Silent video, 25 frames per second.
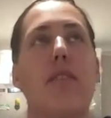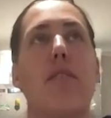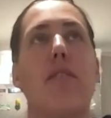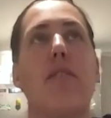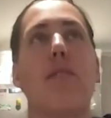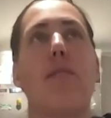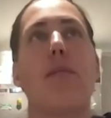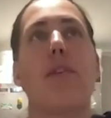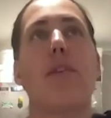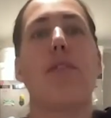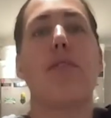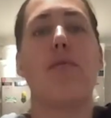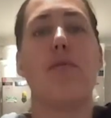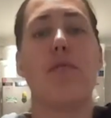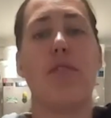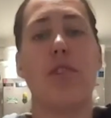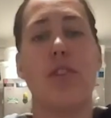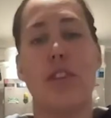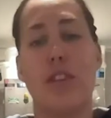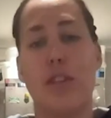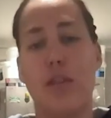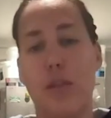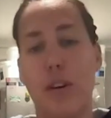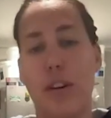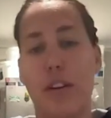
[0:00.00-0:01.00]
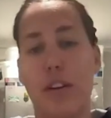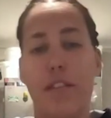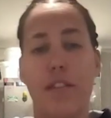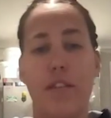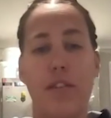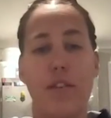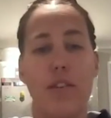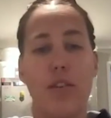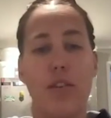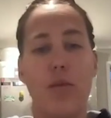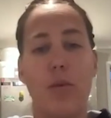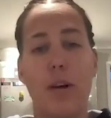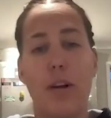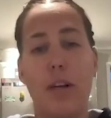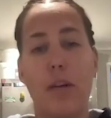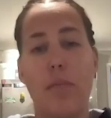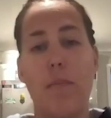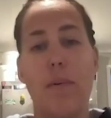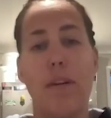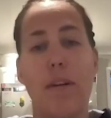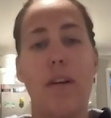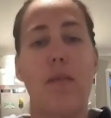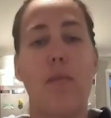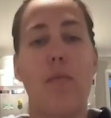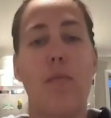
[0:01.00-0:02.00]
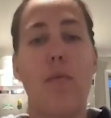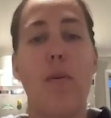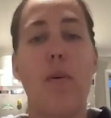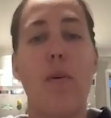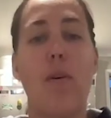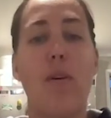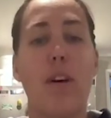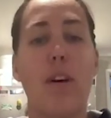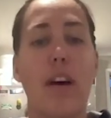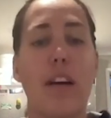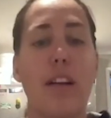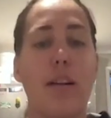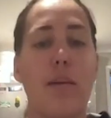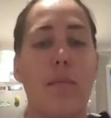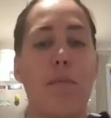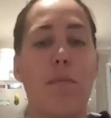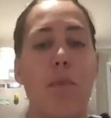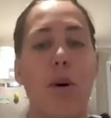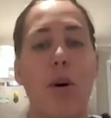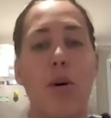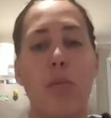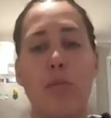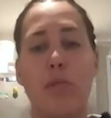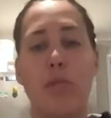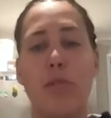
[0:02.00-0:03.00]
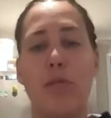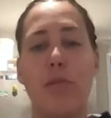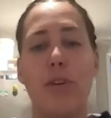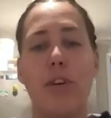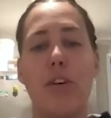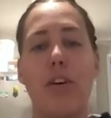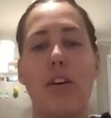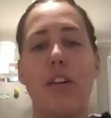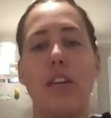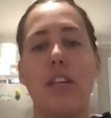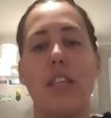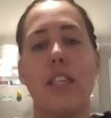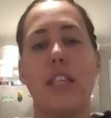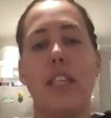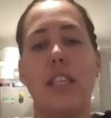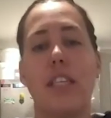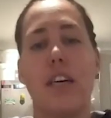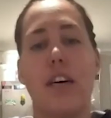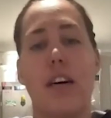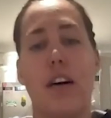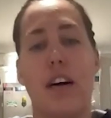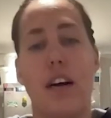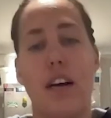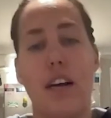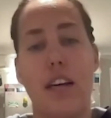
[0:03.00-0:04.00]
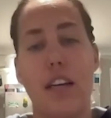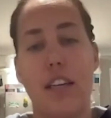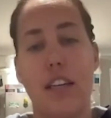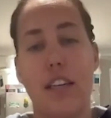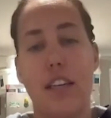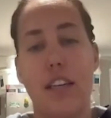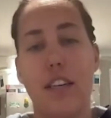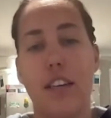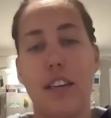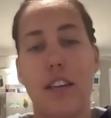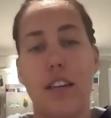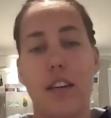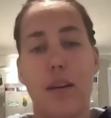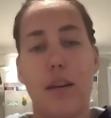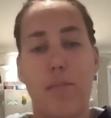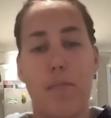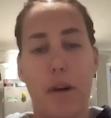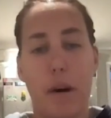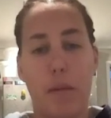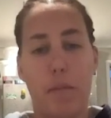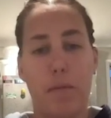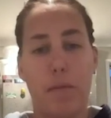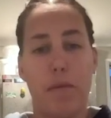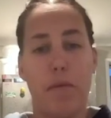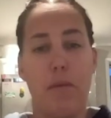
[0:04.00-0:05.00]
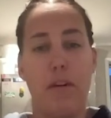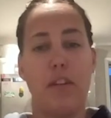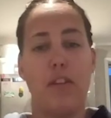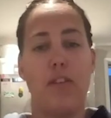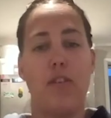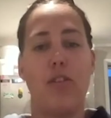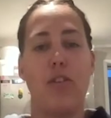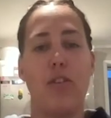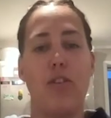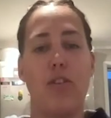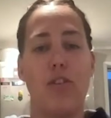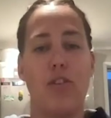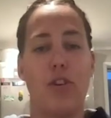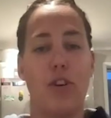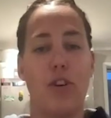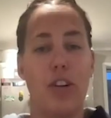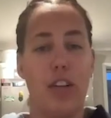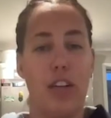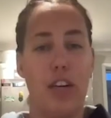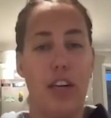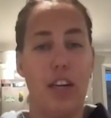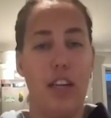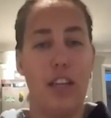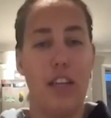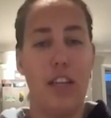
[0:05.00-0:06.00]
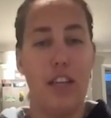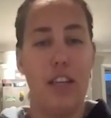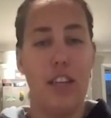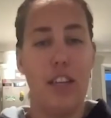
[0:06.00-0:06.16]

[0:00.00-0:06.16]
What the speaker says: or we just went for a 20-minute walk, and the moment we got inside, the puppy went to the toilet.